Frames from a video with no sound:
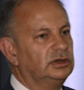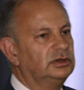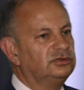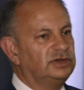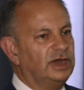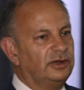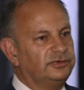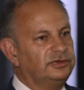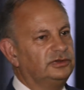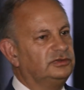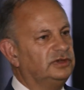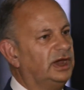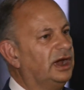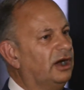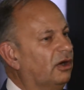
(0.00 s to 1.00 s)
shouted
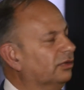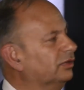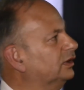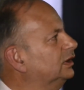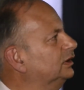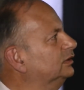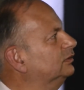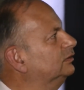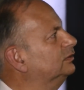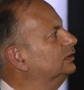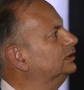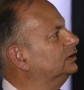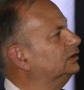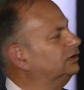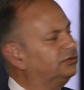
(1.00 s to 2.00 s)
down,
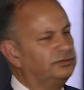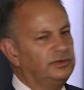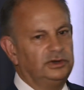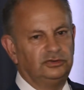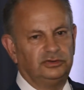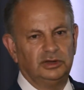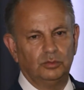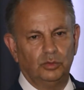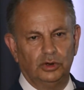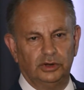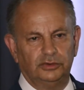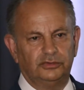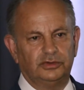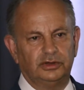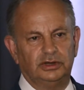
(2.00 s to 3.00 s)
and his finishing
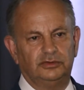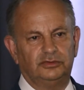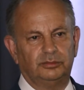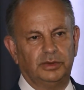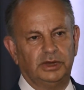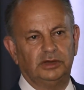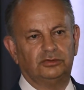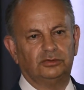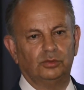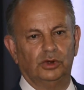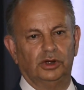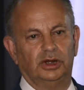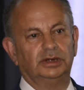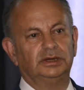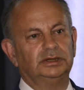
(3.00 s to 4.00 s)
words to his speech
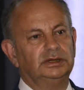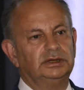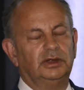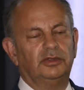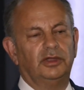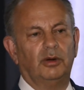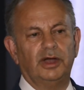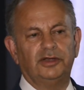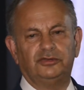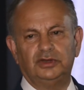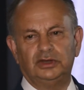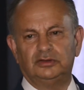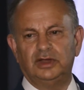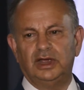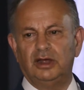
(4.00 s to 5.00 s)
were, Though I
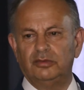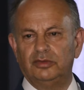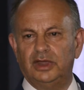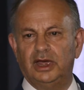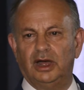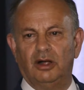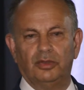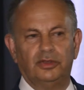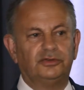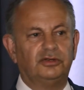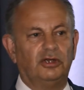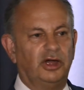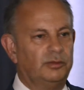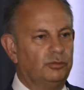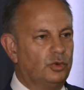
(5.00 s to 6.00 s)
sit down now, the
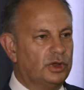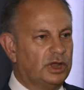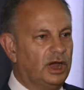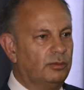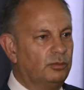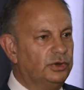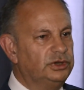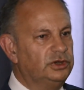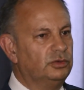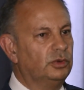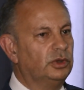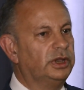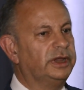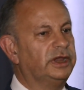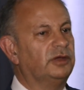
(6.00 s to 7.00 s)
time will come when you
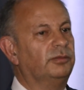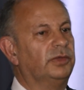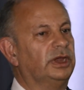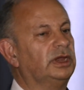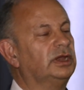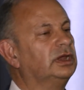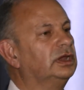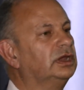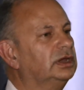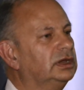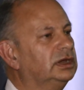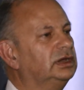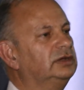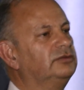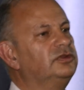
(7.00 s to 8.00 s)
will hear me.
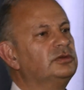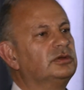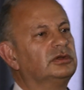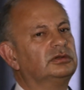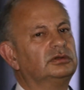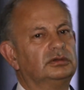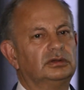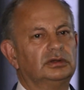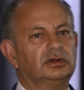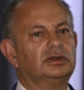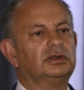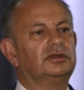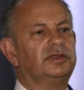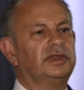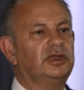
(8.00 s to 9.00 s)
And if you
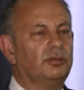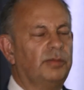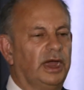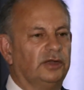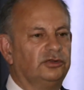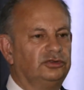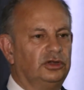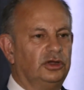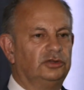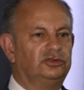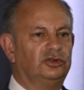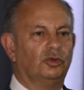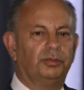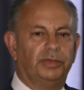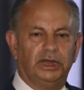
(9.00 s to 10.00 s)
can think about
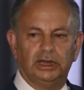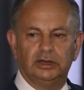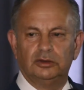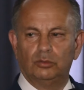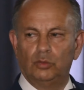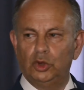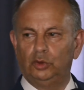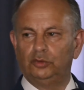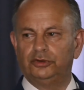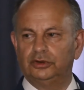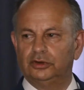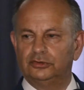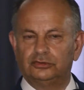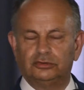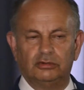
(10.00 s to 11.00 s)
Churchill being in the
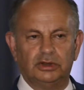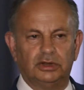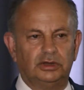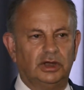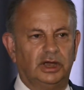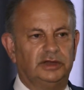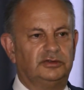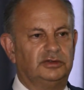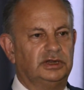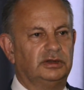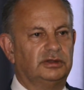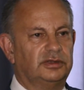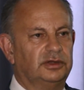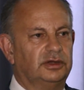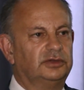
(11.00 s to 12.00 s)
wilderness during the
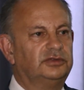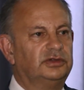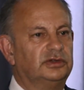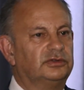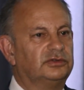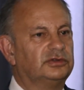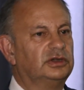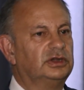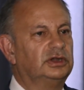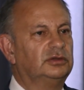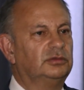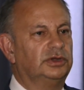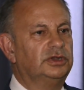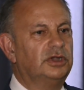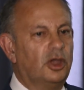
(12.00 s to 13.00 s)
1930s,
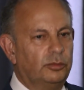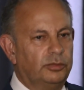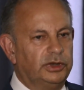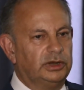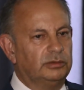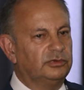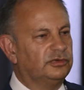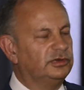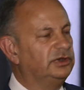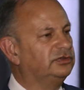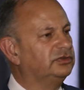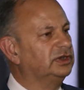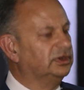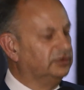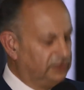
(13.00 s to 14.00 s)
when nobody was
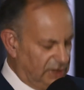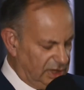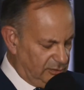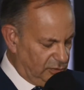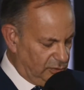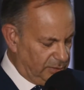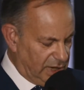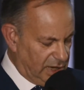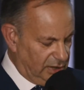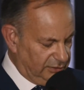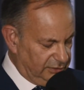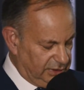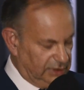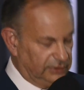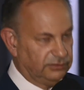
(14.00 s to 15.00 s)
listening to him
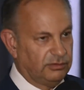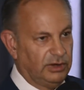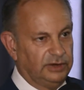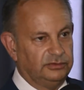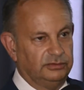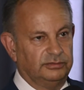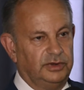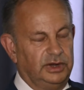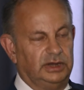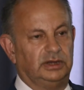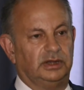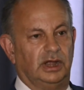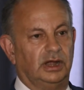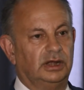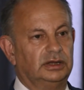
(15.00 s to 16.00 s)
about the threat of
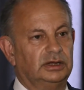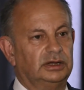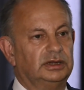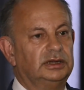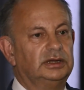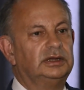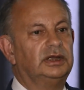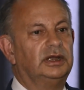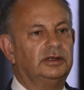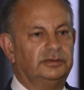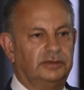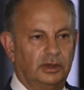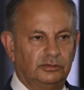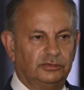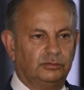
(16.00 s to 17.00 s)
Hitler, uh,
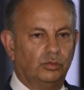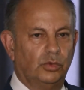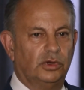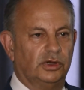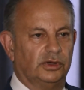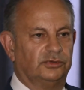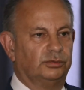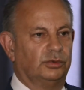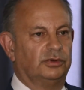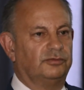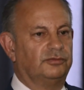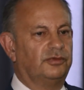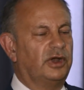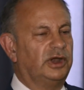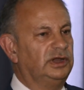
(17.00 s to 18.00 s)
those words were
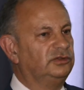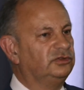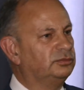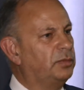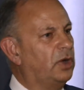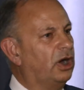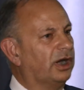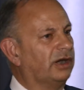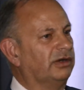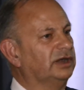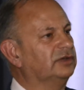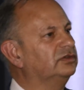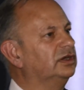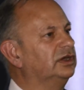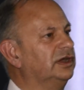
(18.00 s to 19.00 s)
very
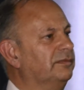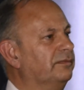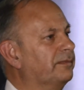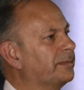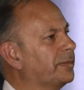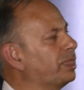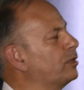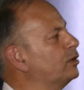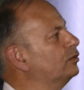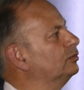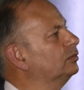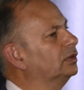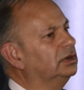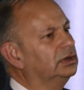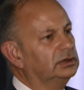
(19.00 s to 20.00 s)
inspiring to him.
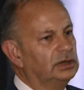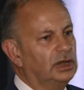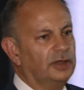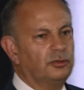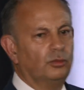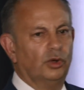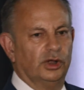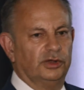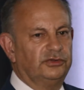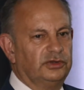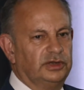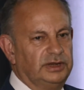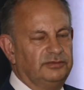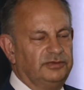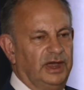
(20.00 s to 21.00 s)
Other words
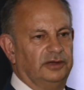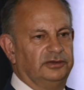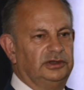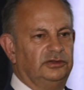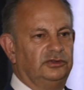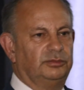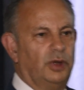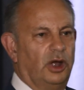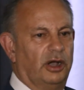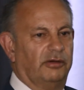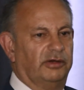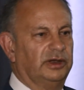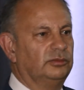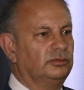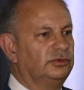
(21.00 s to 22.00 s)
that he found
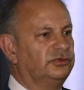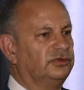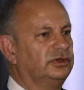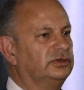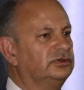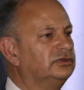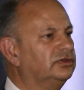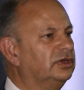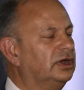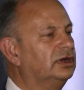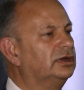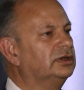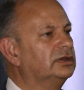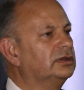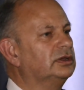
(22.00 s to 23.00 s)
inspiring was that.
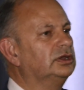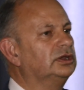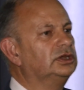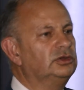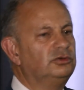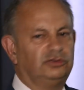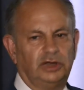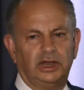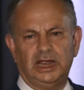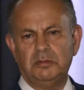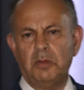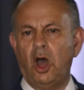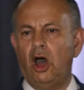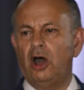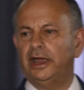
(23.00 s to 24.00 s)
Uh, you should
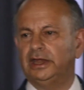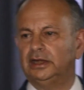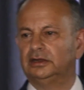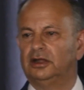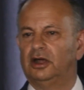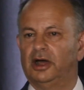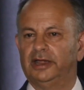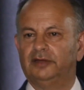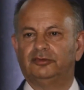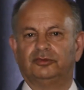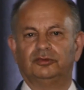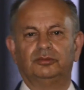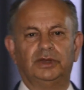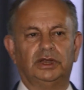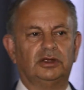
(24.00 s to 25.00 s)
aim high in
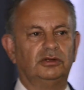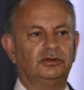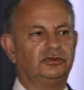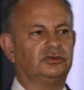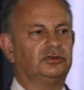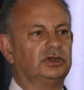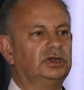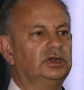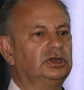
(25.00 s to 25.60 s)
life because